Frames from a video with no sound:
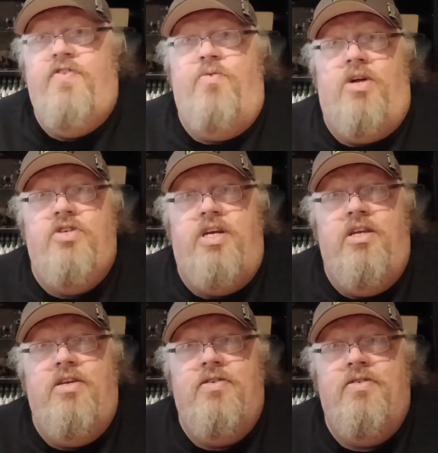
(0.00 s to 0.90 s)
for
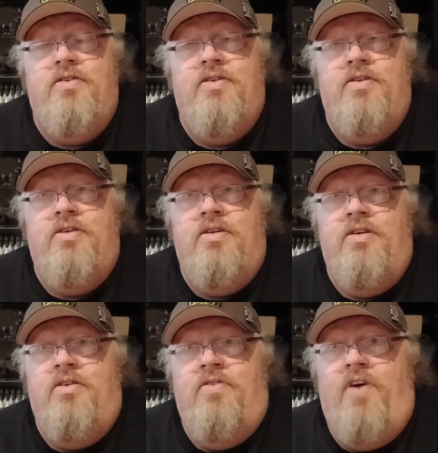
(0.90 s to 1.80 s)
watching.
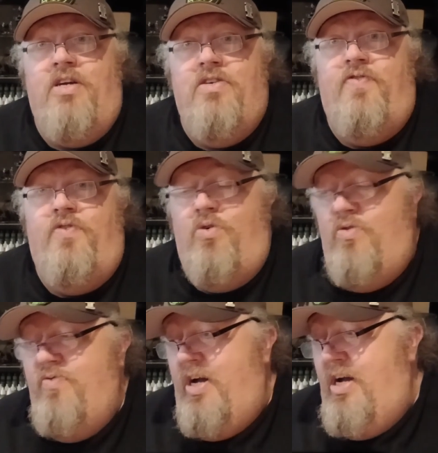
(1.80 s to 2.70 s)
Thanks
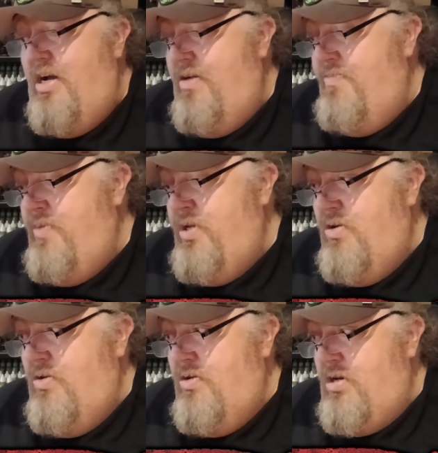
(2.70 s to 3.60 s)
for
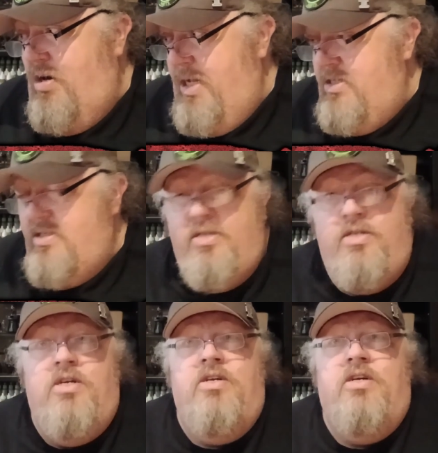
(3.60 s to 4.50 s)
your
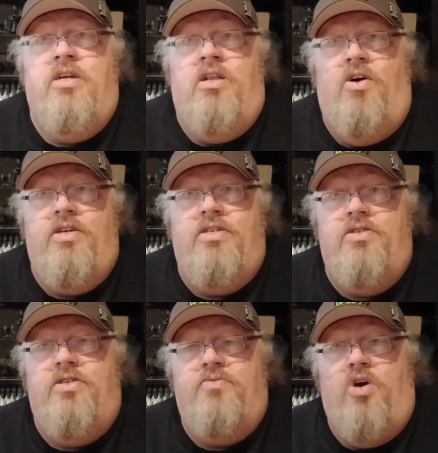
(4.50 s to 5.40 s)
comments, your likes and
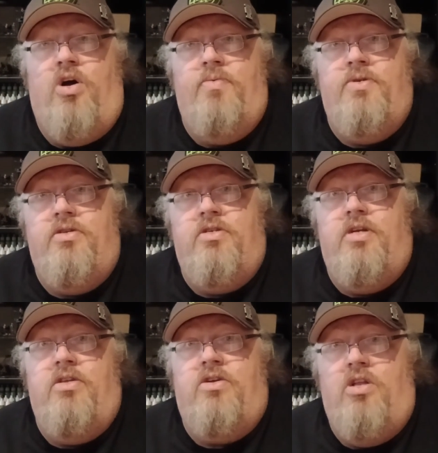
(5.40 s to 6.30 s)
subscribes. It's
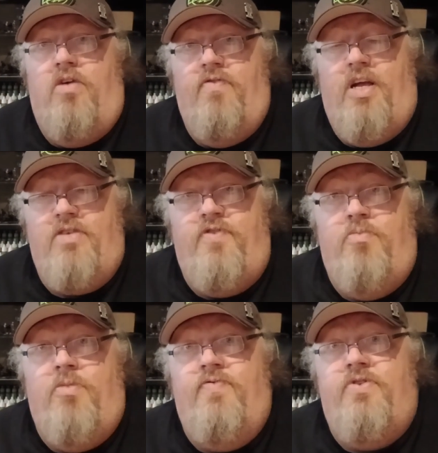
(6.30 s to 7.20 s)
gone over the last few
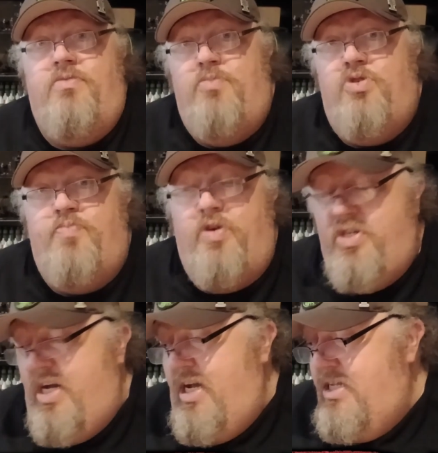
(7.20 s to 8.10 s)
months. It's much
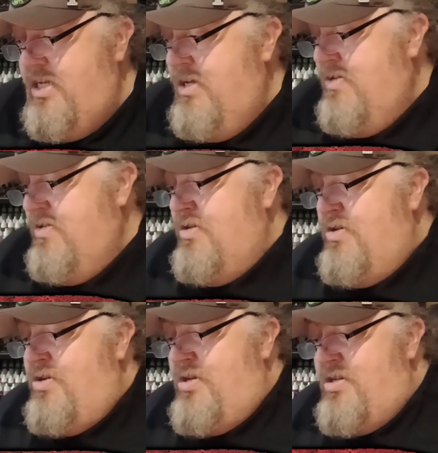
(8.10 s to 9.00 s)
appreciated.
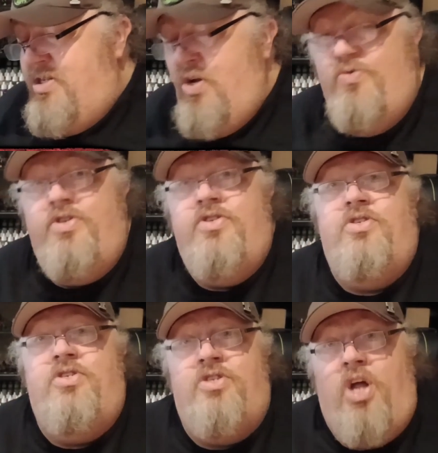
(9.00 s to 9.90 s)
Still
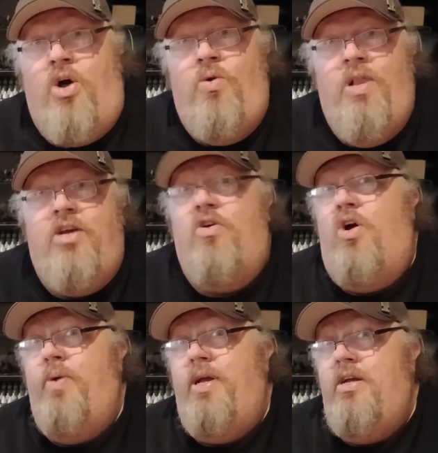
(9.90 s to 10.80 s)
slowly
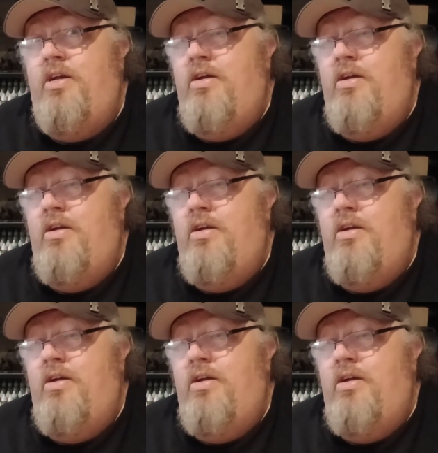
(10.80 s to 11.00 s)
growing